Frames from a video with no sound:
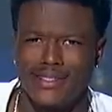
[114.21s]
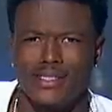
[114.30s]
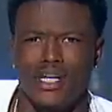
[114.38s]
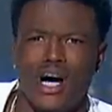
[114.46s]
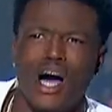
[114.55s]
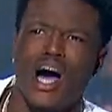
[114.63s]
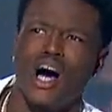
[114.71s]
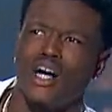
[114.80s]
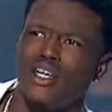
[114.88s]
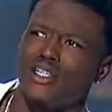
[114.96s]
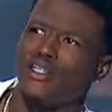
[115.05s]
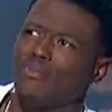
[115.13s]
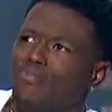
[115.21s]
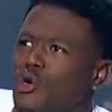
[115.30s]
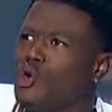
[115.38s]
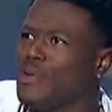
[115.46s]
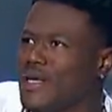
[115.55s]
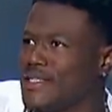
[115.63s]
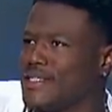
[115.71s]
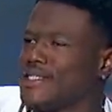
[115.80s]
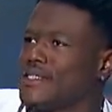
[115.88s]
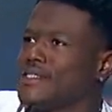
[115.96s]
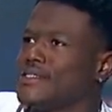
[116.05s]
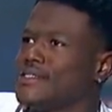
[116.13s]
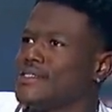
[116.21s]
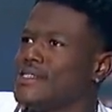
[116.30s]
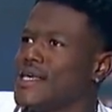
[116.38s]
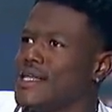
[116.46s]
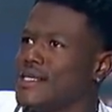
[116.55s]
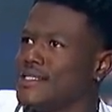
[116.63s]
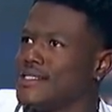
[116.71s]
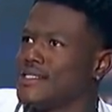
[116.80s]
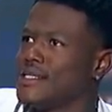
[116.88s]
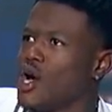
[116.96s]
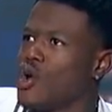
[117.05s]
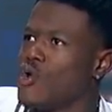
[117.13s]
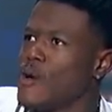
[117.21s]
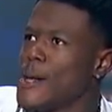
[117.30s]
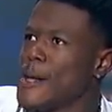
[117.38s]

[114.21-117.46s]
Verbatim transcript: uh, uh, boobies, titties, no.